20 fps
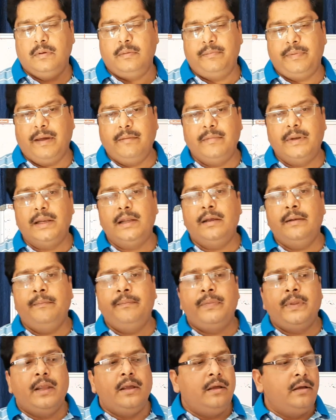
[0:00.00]
family,
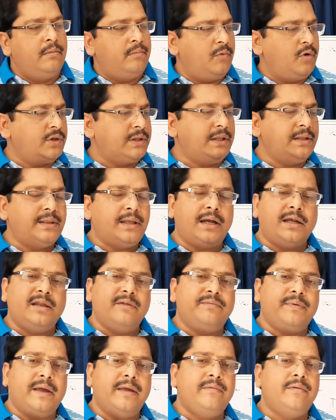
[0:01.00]
more than
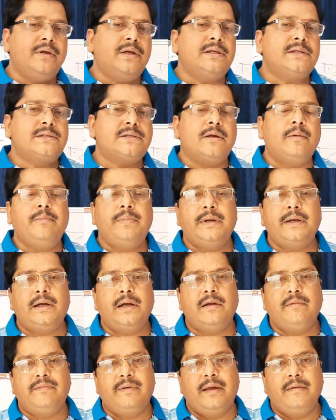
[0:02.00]
35 years
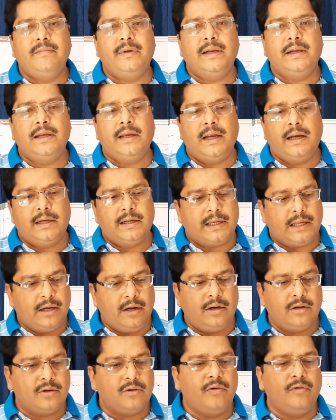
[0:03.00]
completed family, and
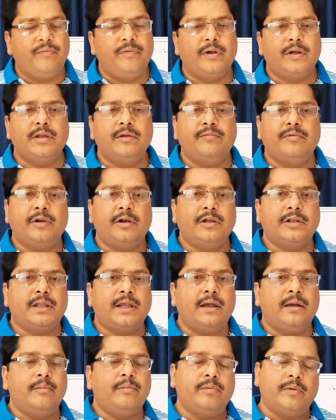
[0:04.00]
cannot go for the
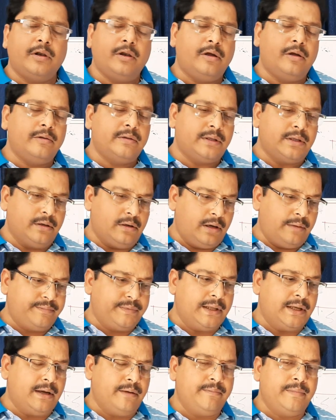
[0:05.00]
follow-up
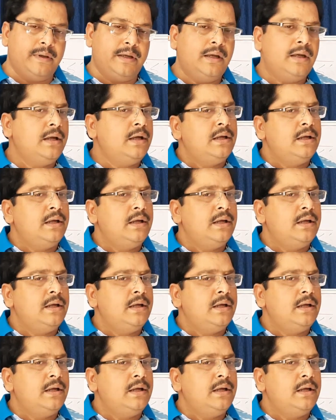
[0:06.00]
therapy,